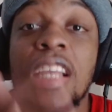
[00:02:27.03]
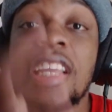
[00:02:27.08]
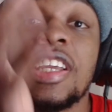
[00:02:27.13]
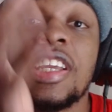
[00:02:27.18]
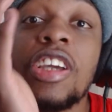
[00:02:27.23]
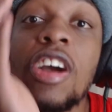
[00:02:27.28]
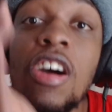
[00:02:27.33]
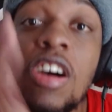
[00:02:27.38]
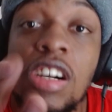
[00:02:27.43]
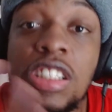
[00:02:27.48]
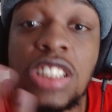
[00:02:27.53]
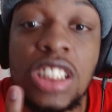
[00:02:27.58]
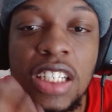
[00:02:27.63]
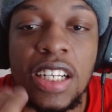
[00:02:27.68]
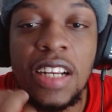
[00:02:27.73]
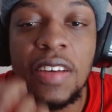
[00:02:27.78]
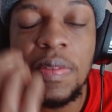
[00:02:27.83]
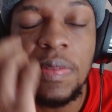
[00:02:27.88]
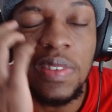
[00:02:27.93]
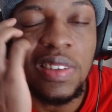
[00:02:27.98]
Y'all should
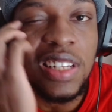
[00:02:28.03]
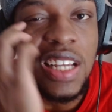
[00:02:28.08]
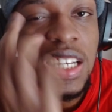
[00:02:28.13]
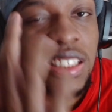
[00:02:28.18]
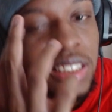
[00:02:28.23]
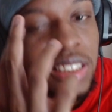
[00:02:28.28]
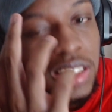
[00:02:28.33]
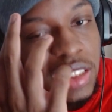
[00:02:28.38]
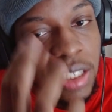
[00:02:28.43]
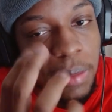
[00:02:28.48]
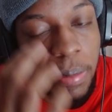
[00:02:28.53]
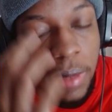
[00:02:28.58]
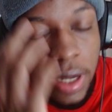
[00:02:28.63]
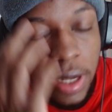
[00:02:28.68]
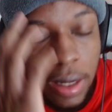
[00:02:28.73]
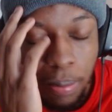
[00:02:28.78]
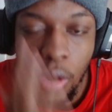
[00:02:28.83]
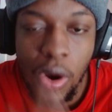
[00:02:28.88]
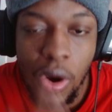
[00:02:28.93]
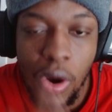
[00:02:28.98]
have listened to me,
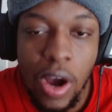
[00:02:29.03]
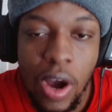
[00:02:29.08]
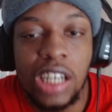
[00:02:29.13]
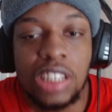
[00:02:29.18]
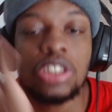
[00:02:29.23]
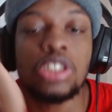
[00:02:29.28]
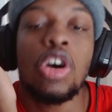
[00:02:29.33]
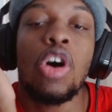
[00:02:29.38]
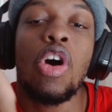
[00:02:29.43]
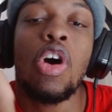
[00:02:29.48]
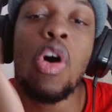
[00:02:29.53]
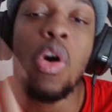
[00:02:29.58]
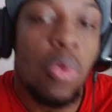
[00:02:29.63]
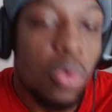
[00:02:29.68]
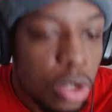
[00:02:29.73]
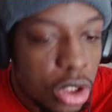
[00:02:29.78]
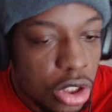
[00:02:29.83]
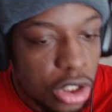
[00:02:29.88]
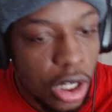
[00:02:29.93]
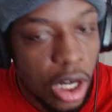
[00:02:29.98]
bro. I
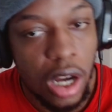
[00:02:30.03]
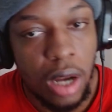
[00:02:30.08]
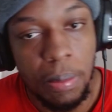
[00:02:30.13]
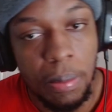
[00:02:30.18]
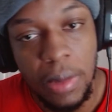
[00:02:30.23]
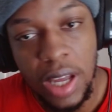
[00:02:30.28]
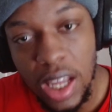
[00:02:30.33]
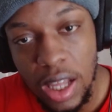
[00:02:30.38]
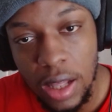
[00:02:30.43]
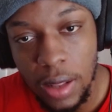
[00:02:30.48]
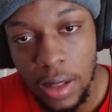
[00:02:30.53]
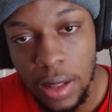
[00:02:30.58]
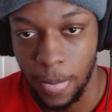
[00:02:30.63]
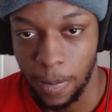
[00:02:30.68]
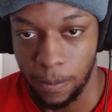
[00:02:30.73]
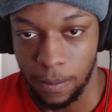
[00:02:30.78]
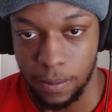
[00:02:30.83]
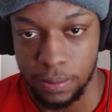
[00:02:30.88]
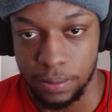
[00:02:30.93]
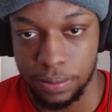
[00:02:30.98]
told y'all, man.
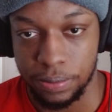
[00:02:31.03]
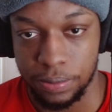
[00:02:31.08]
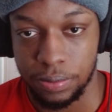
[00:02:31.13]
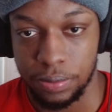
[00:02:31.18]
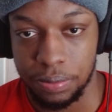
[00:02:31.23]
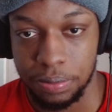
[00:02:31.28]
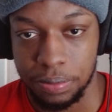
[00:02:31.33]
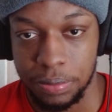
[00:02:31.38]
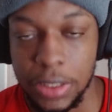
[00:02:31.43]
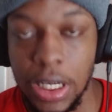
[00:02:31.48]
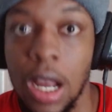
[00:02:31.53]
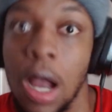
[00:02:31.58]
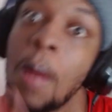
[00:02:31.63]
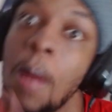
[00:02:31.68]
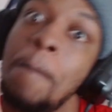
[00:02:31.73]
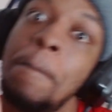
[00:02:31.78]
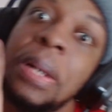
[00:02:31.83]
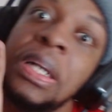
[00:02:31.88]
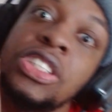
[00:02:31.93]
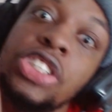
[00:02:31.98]

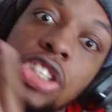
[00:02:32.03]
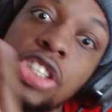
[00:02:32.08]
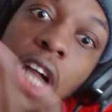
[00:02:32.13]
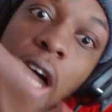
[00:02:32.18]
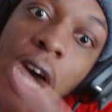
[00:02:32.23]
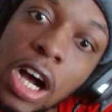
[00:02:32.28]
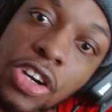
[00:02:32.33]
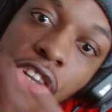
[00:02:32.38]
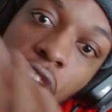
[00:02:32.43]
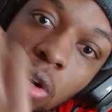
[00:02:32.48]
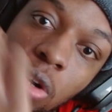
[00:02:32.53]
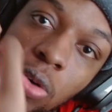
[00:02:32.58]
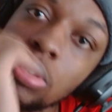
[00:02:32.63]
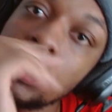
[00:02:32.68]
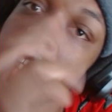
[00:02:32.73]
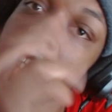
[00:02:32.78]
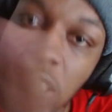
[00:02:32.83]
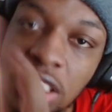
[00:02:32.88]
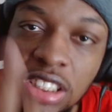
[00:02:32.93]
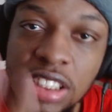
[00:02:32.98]
But y'all don't
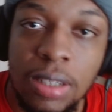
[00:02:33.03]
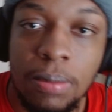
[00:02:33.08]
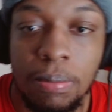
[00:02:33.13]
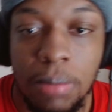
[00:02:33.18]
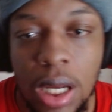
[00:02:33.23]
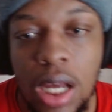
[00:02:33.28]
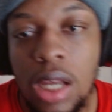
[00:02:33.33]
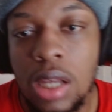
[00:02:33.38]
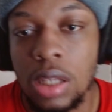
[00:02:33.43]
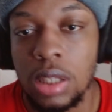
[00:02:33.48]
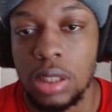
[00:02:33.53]
listen, bro.